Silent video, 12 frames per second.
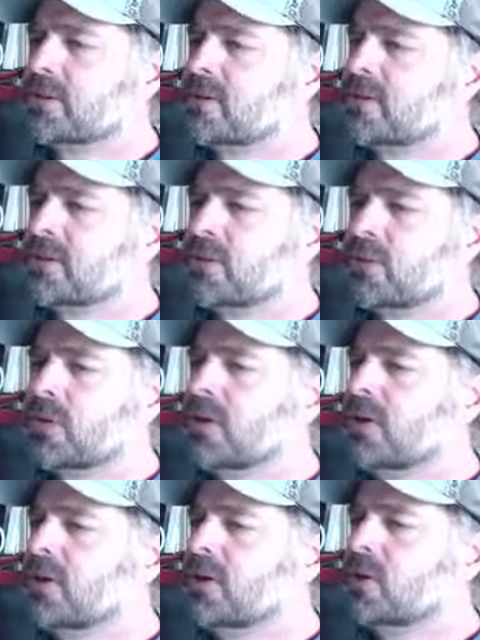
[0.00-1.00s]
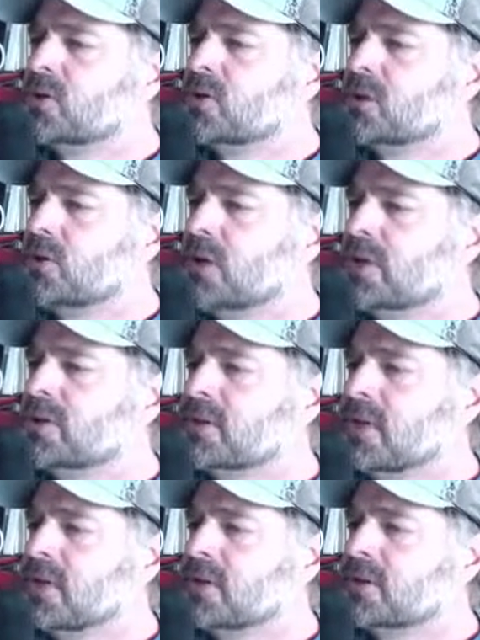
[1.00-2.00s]
which is a really unusual raise
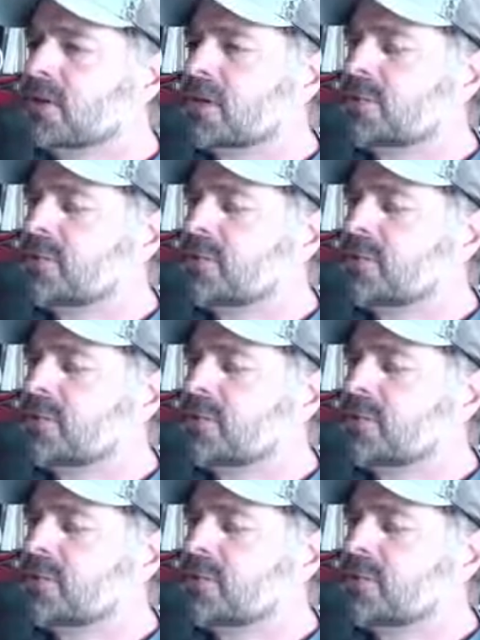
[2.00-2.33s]
size.